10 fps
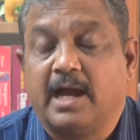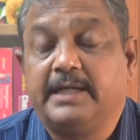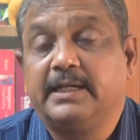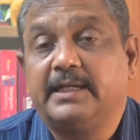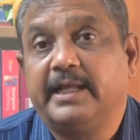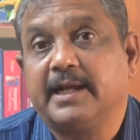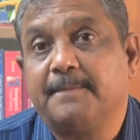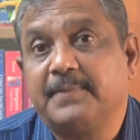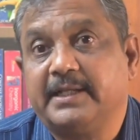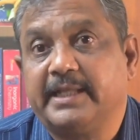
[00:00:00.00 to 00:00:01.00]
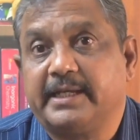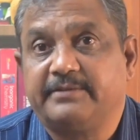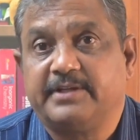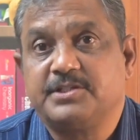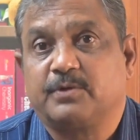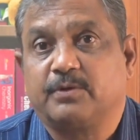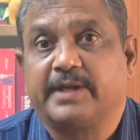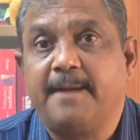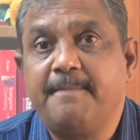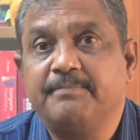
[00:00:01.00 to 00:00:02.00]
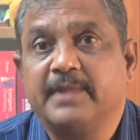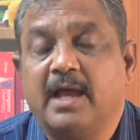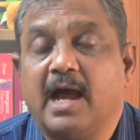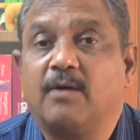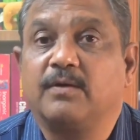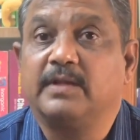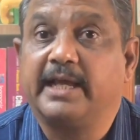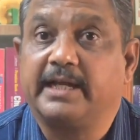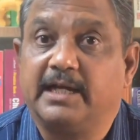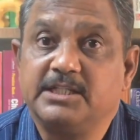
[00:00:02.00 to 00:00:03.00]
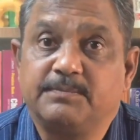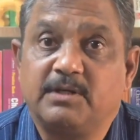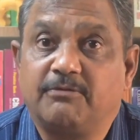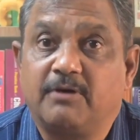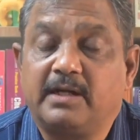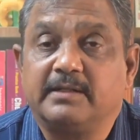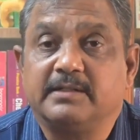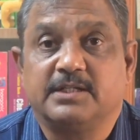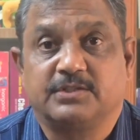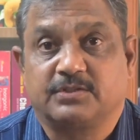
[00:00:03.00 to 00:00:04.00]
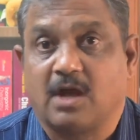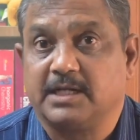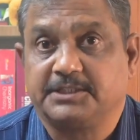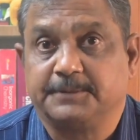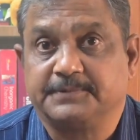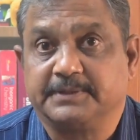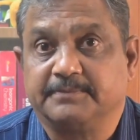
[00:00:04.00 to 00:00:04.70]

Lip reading: until they complete their research program, they are eligible for scholarships,